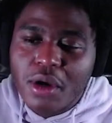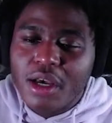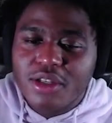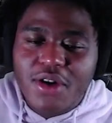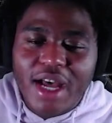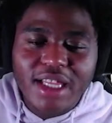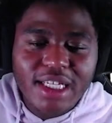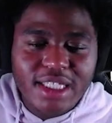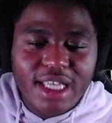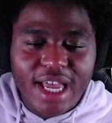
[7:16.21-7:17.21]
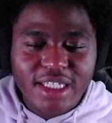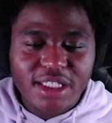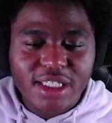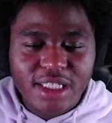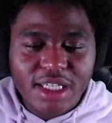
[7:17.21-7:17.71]
So I like that. I
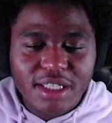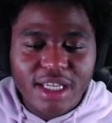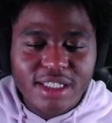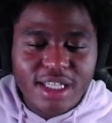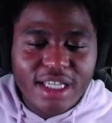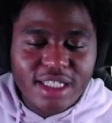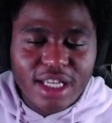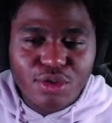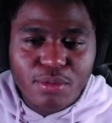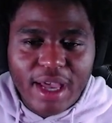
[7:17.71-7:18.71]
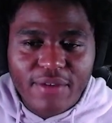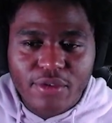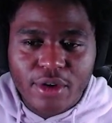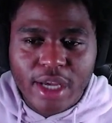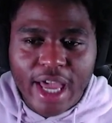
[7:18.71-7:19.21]
actually think that's not too bad
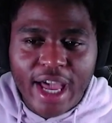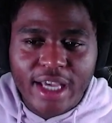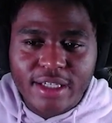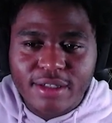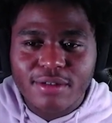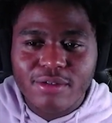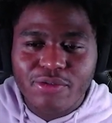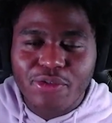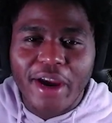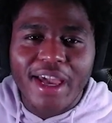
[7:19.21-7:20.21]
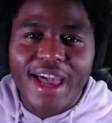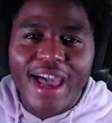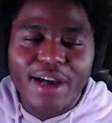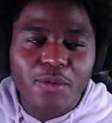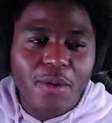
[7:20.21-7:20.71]
for a hag.
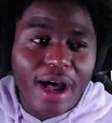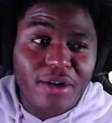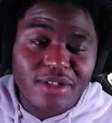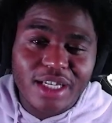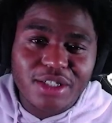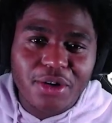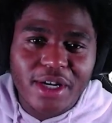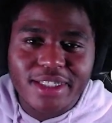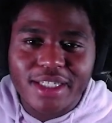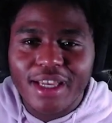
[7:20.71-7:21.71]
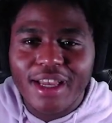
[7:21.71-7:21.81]
Wow, that's crazy.